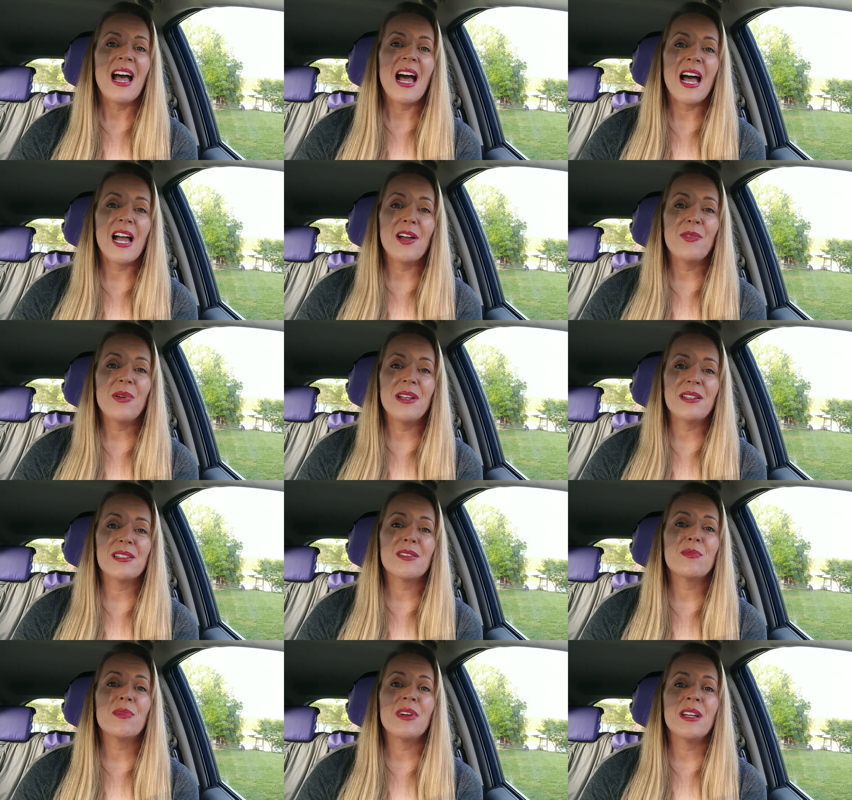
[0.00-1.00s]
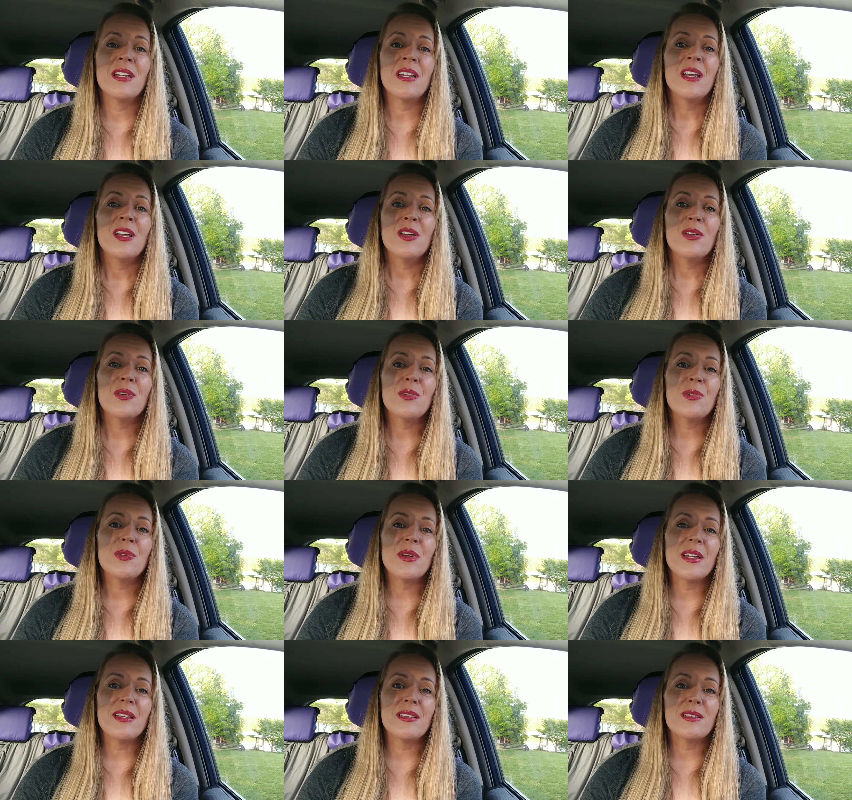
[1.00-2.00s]
I want someone who
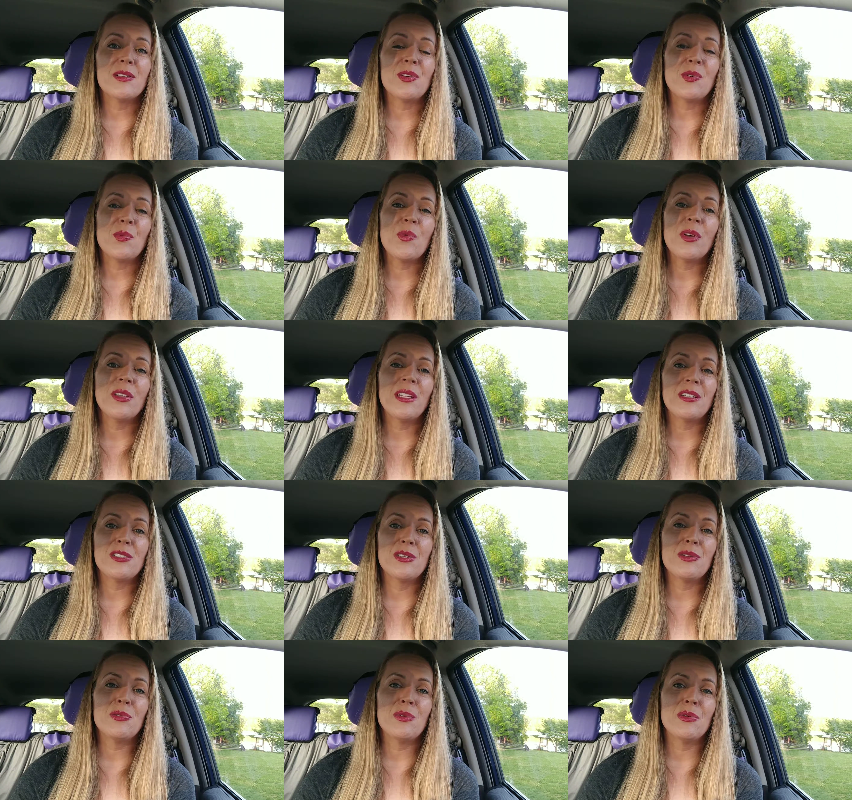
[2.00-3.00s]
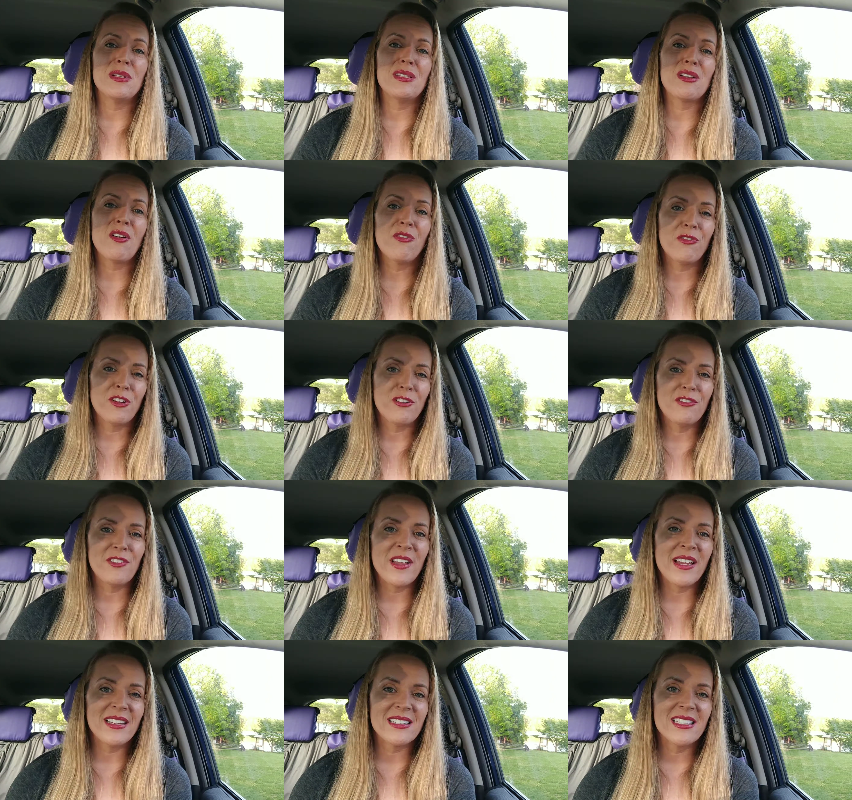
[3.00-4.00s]
is willing to
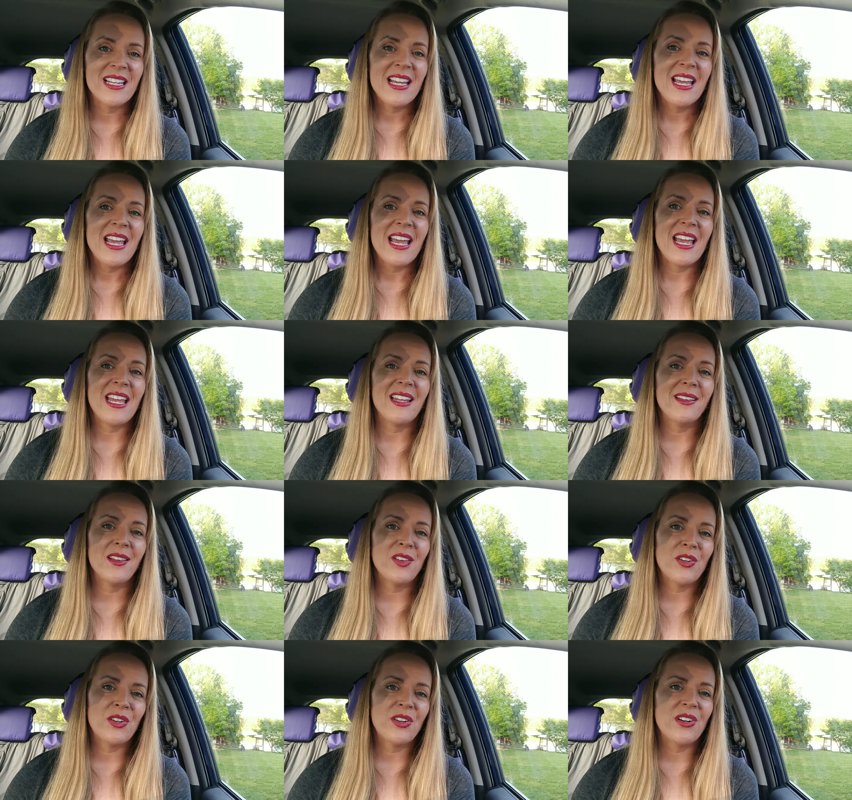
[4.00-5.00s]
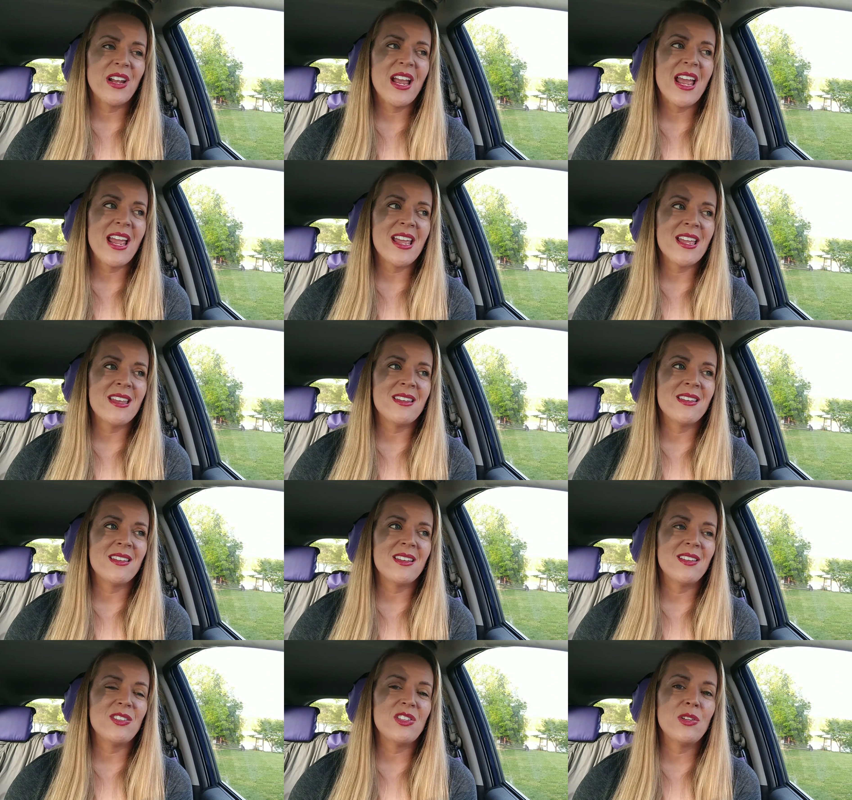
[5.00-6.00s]
self-reflect and learn and
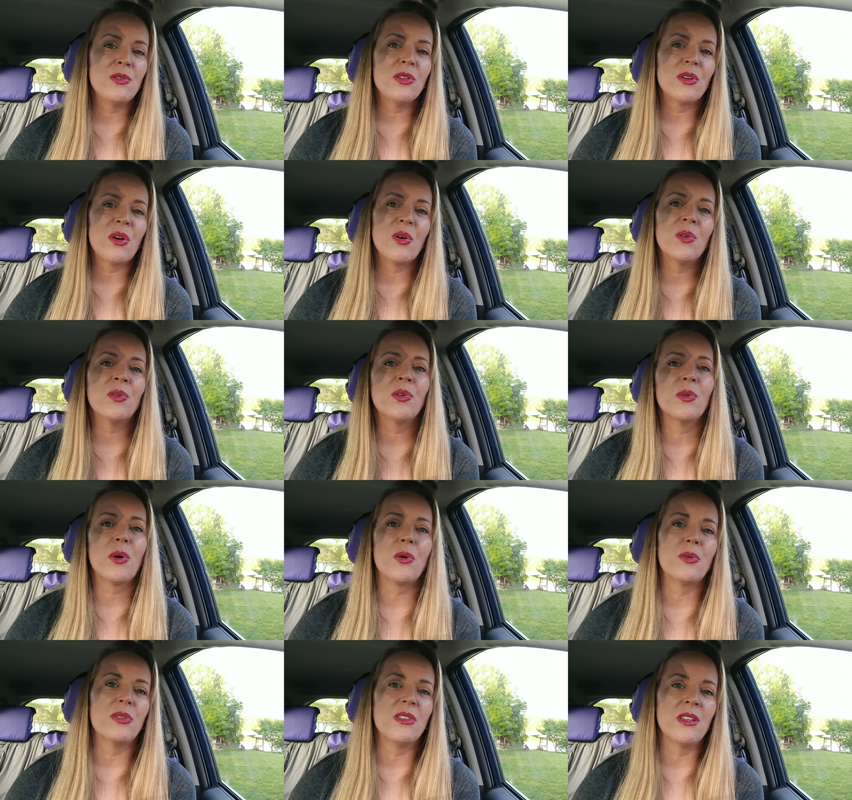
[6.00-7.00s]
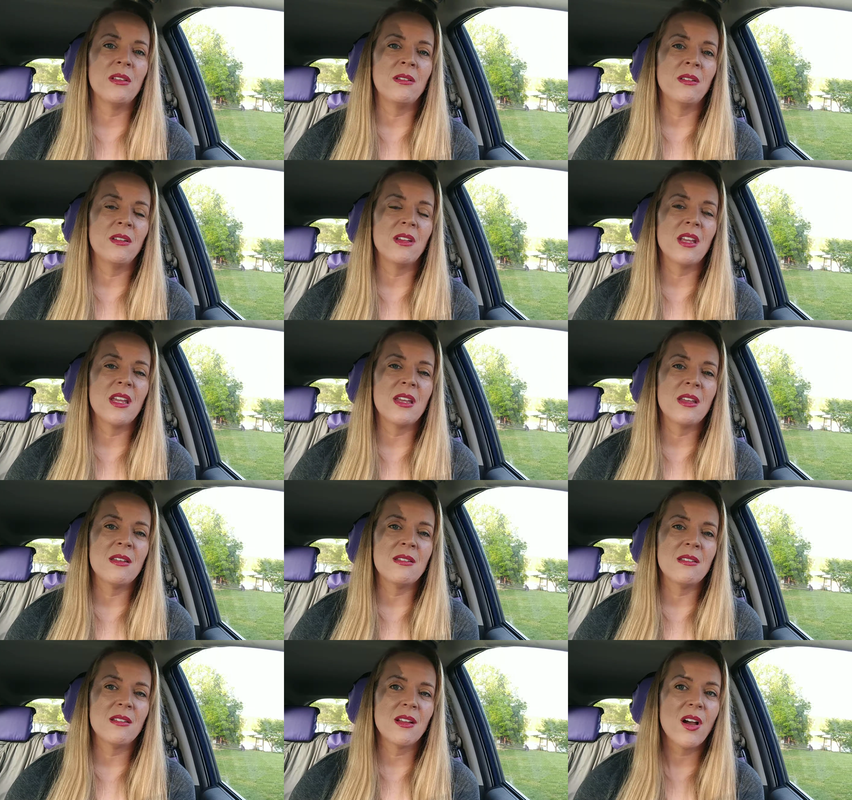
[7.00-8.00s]
do their own growth
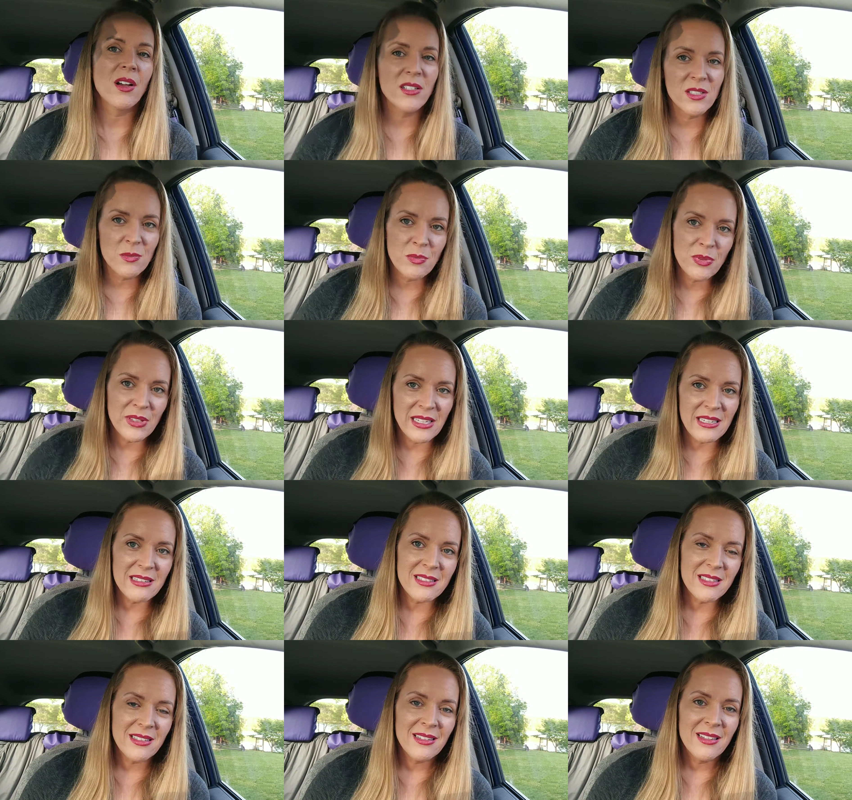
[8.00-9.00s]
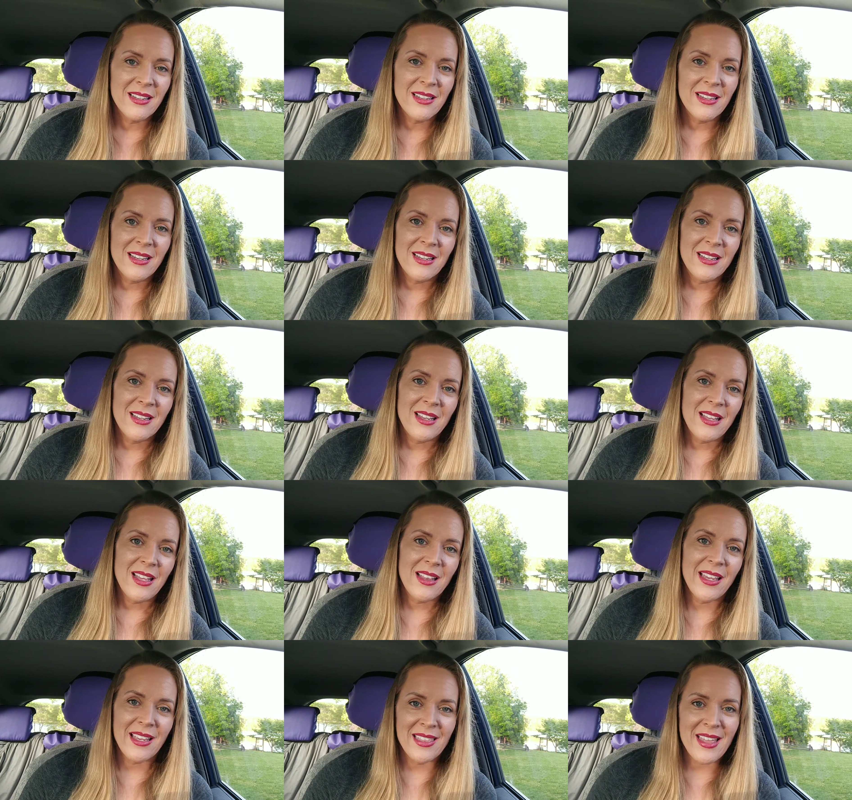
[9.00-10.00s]
and contemplate
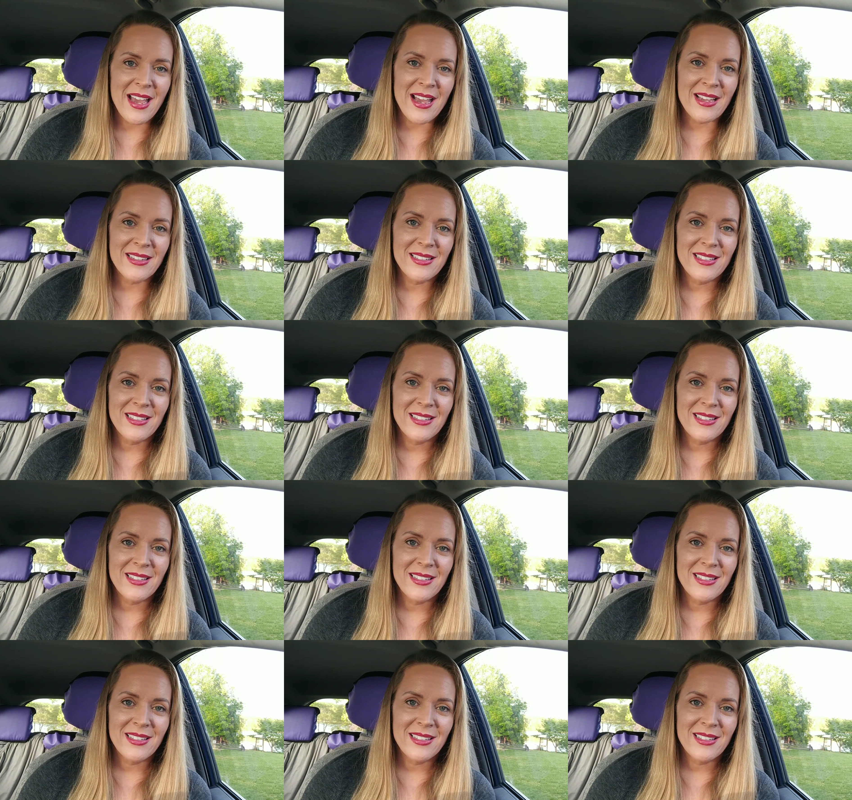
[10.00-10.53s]
like that.